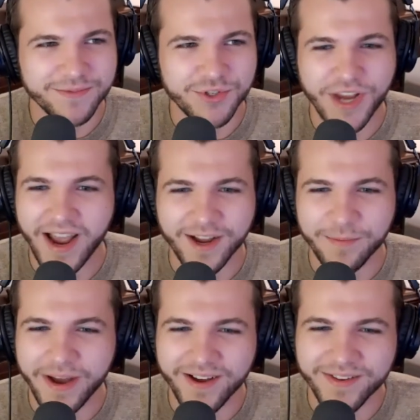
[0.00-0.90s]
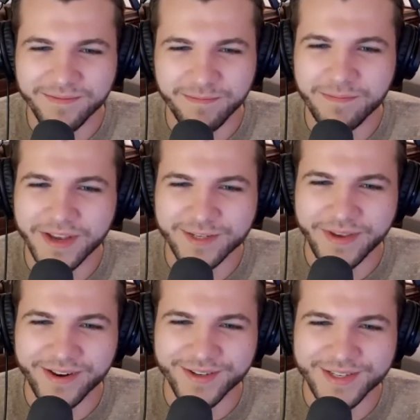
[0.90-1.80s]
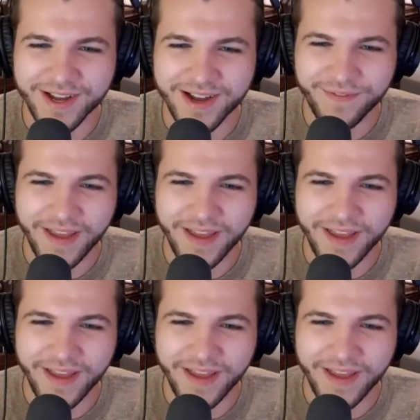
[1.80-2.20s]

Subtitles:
jack about mixed meter stuff